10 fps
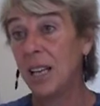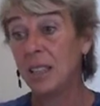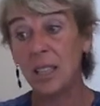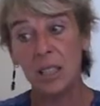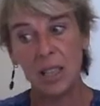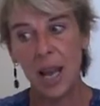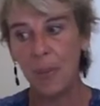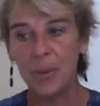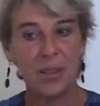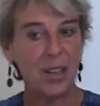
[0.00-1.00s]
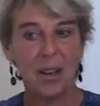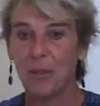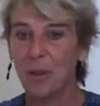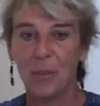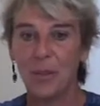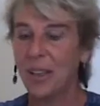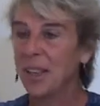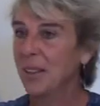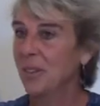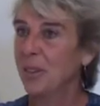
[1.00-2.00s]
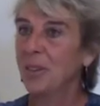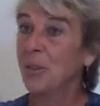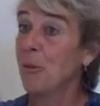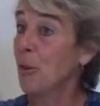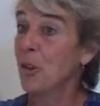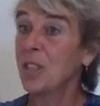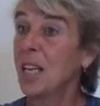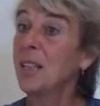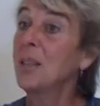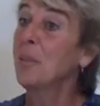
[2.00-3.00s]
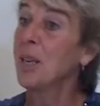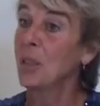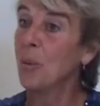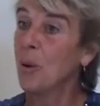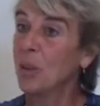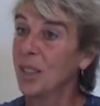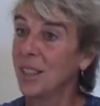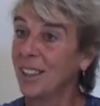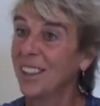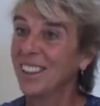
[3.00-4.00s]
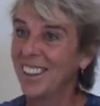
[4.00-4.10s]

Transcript: and this happens from the first second the patient walks in.